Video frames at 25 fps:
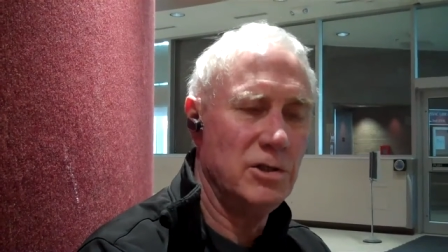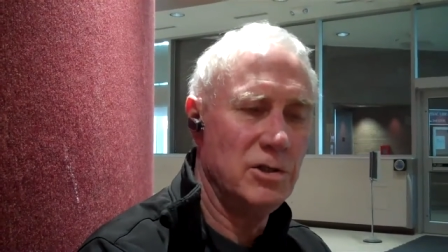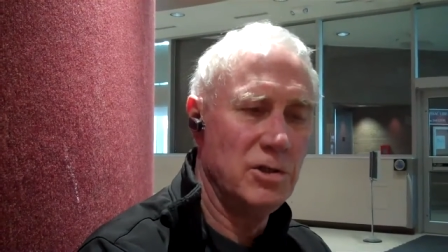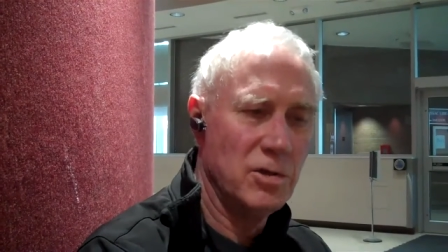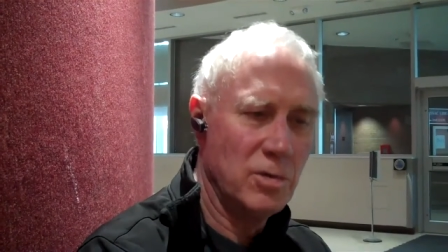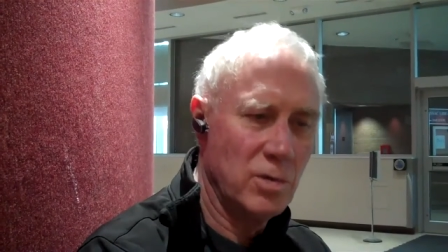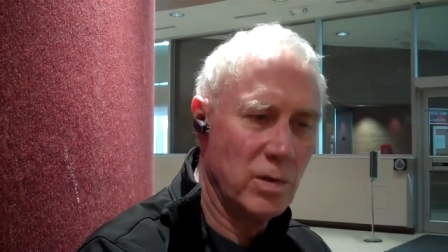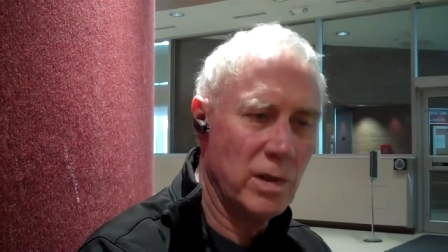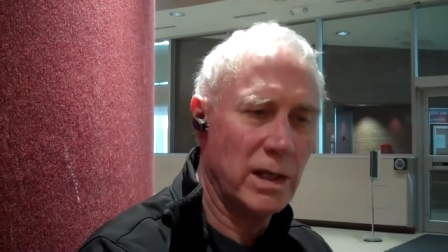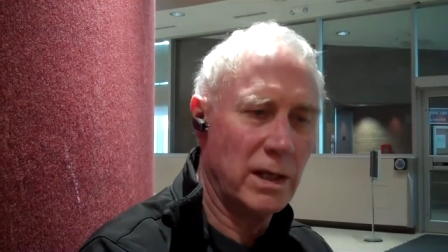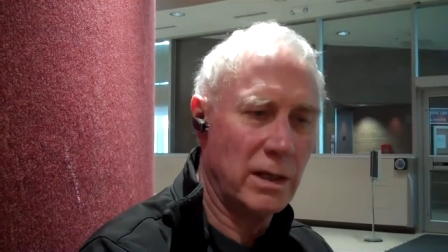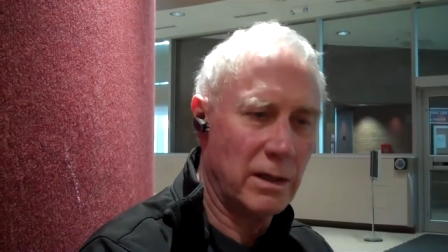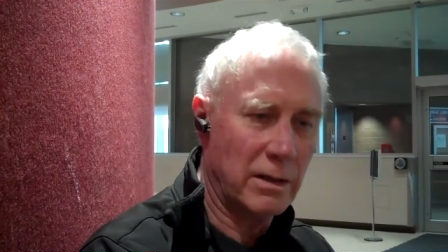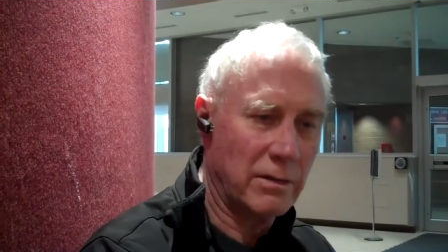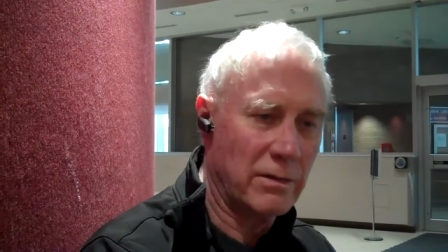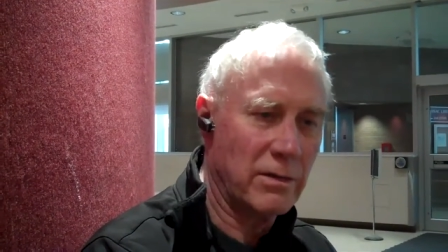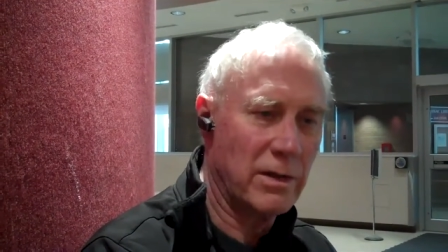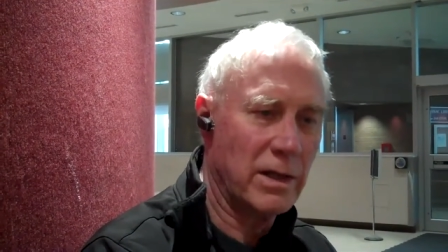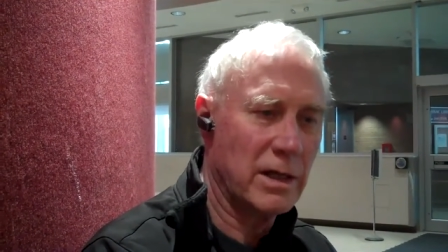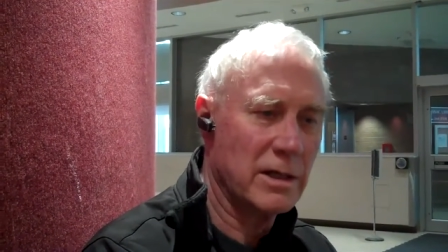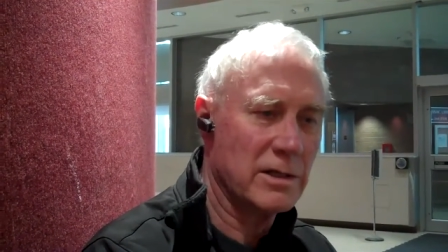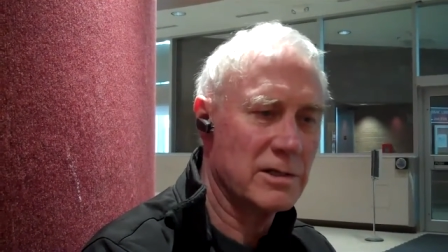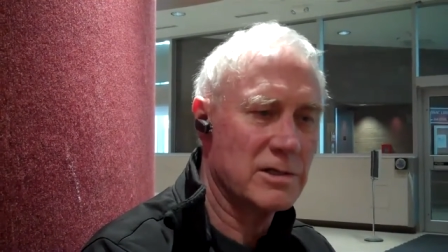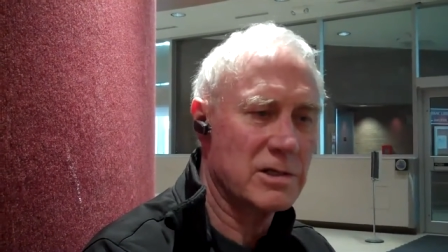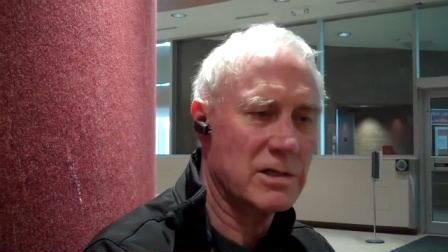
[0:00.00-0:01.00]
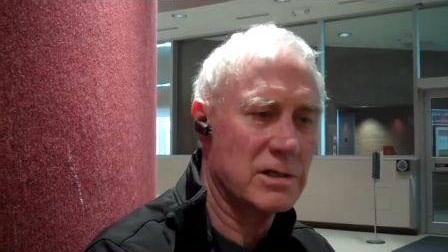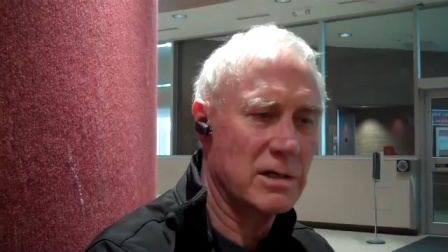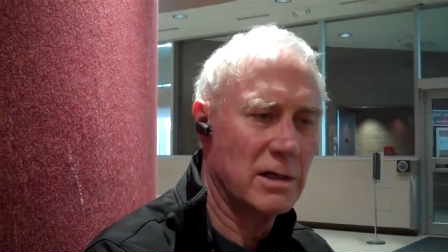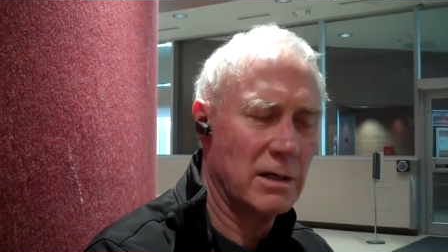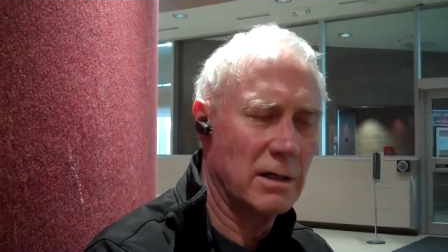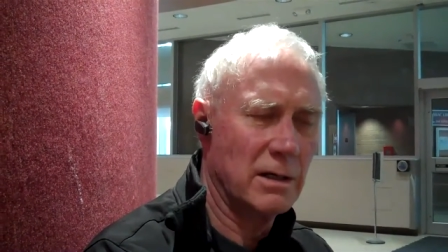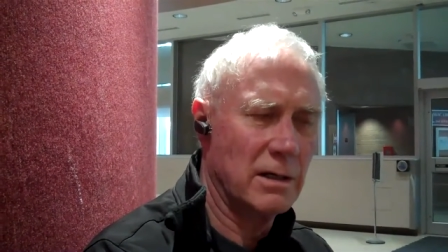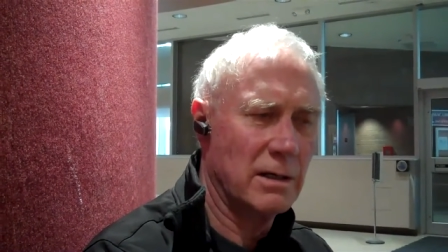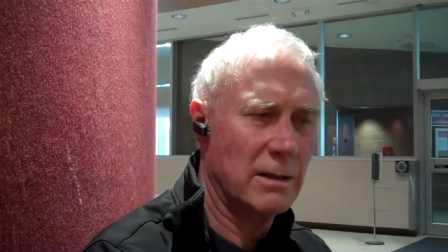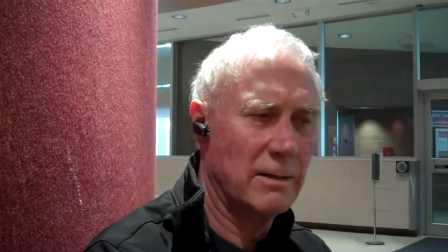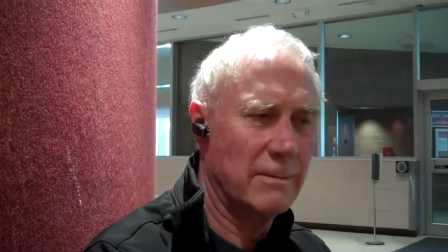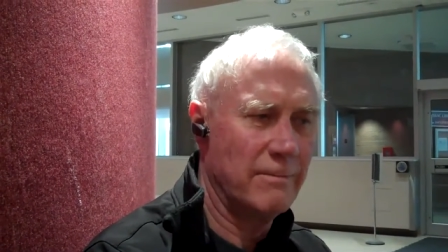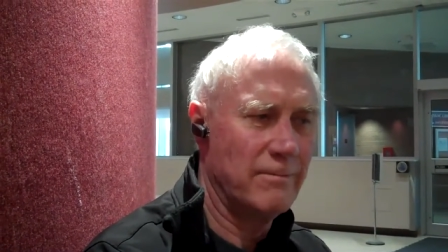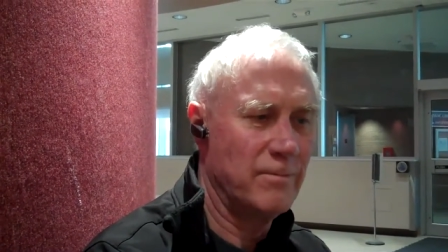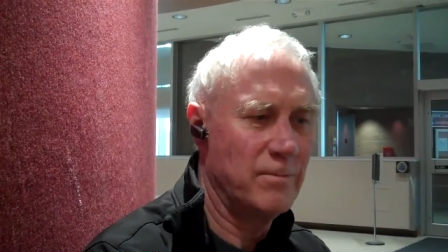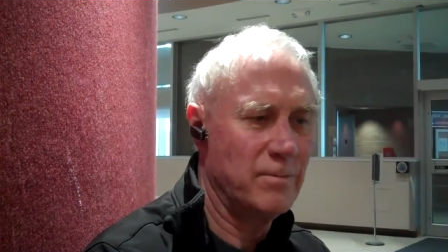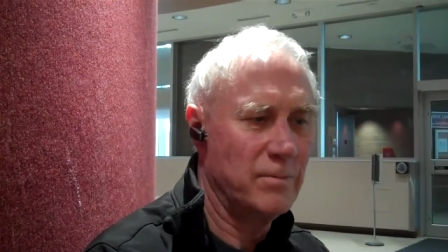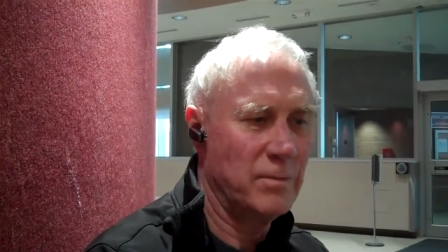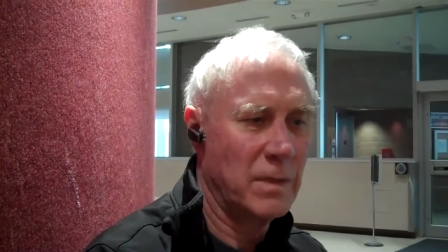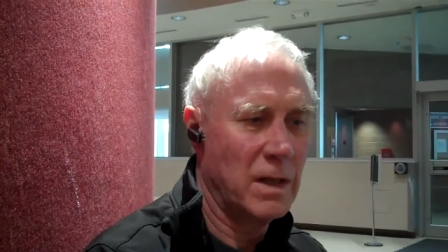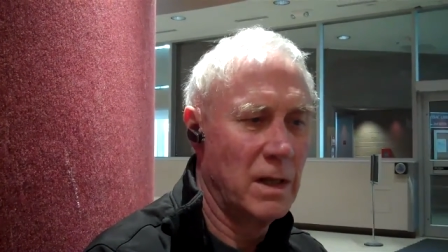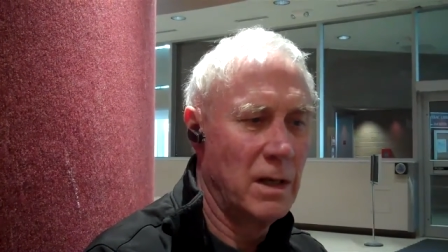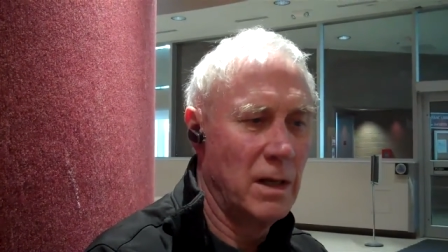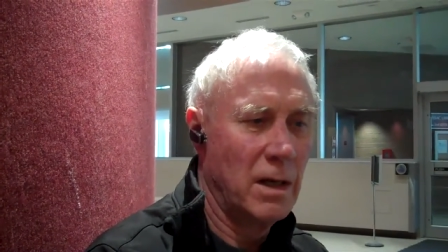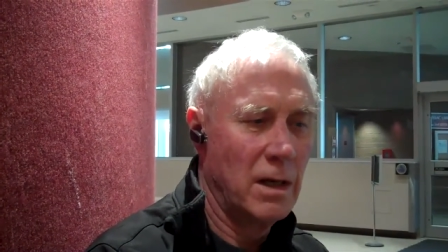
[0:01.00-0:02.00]
doing this. Um,
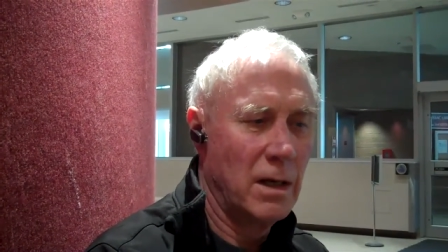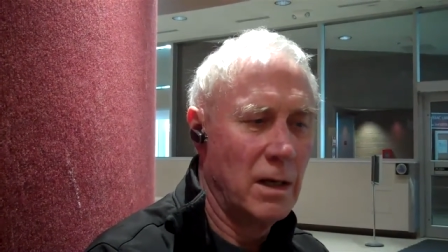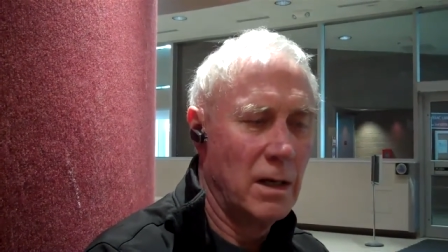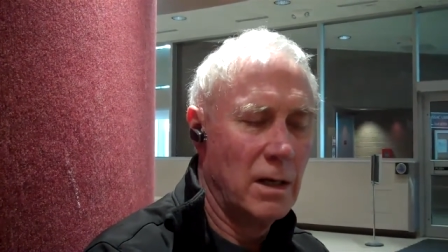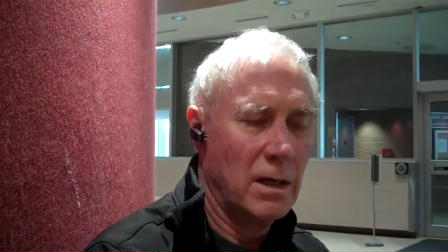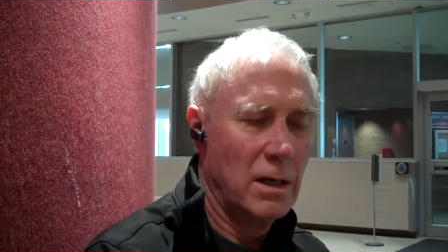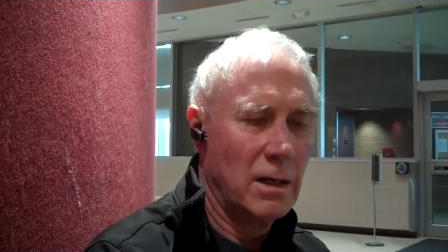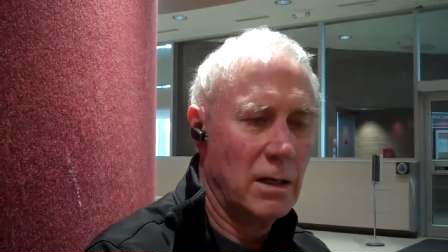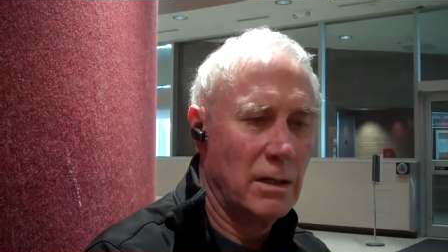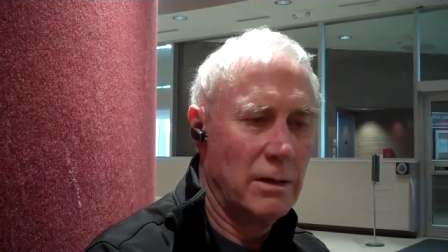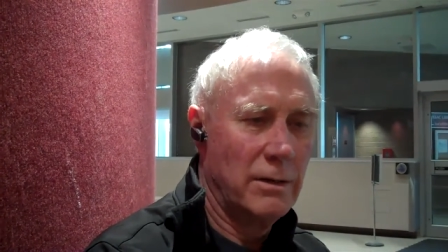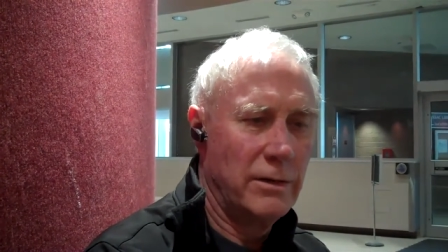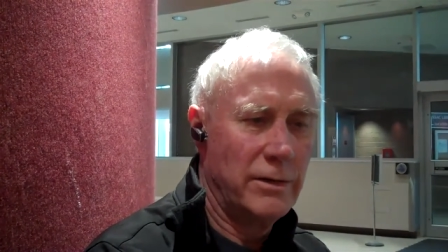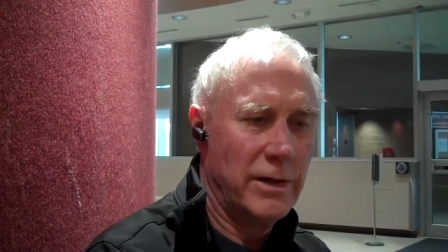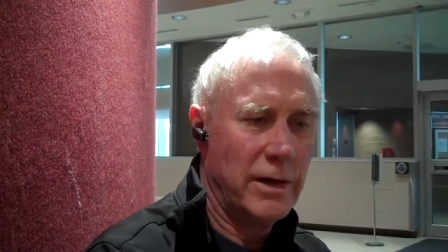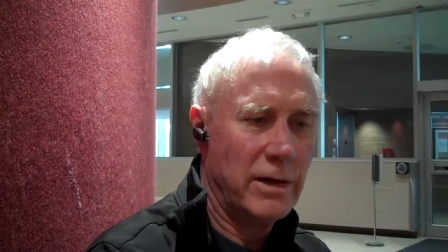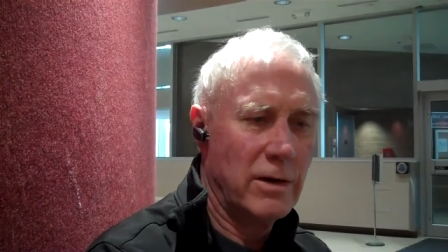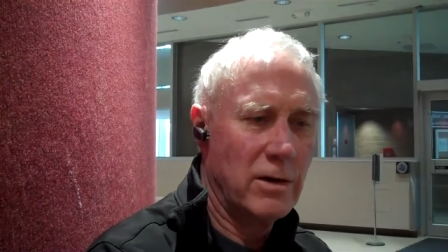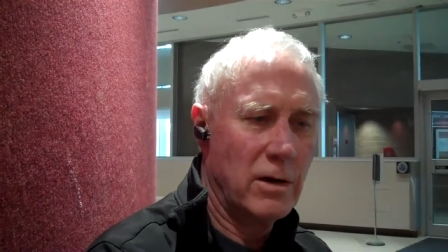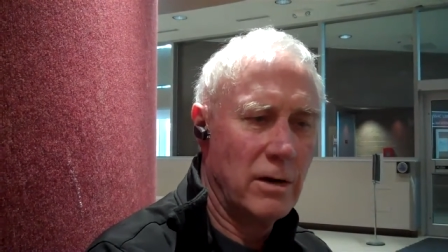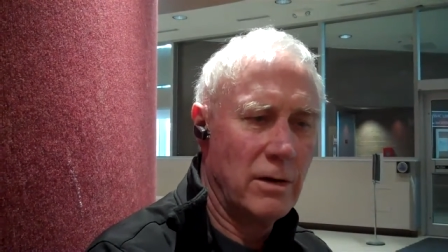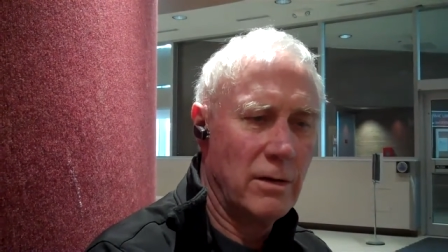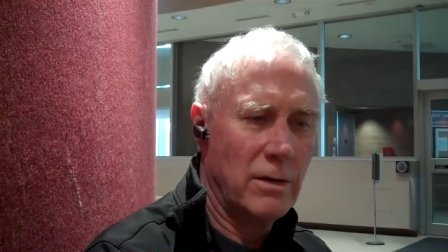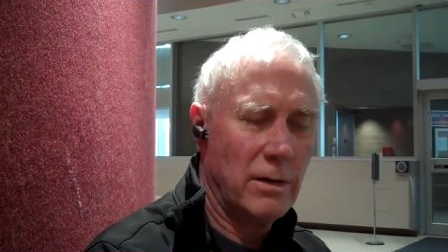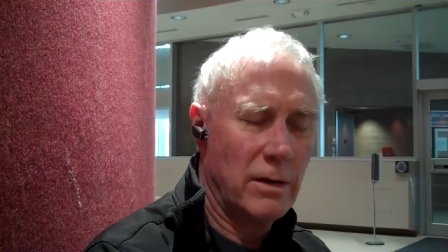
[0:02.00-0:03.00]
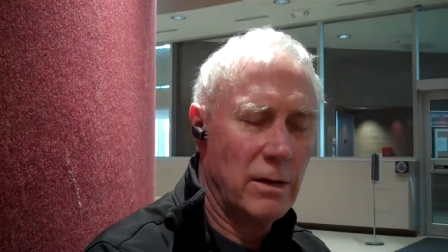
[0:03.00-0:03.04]
there,